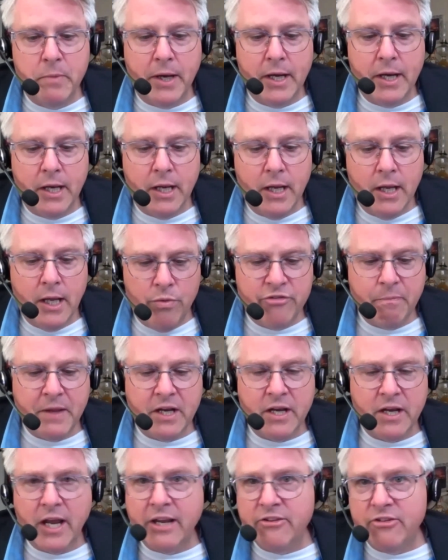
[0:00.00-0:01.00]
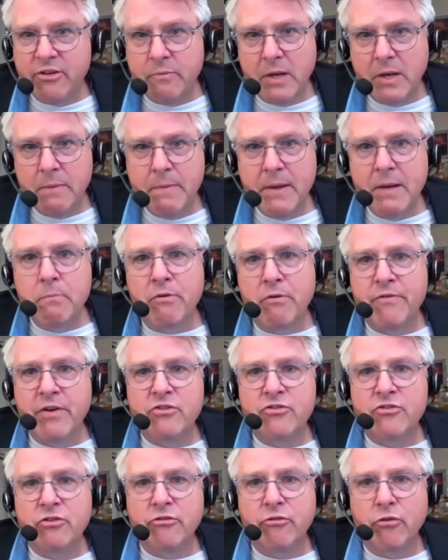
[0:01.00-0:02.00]
But there's something nice in a big
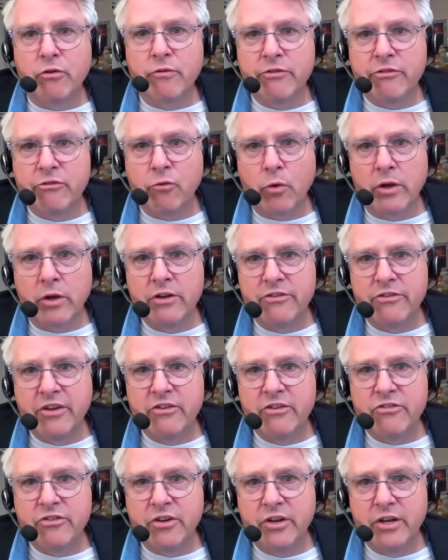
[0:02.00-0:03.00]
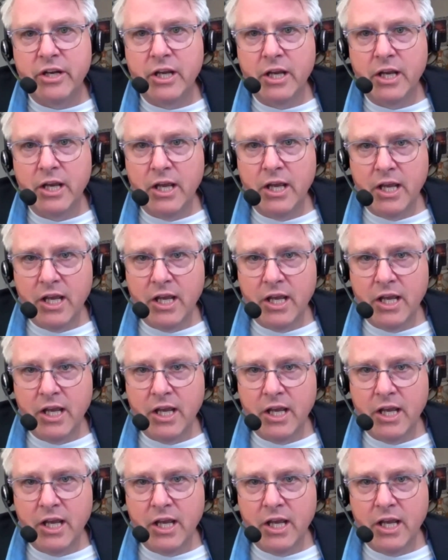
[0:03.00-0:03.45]
professional services organization.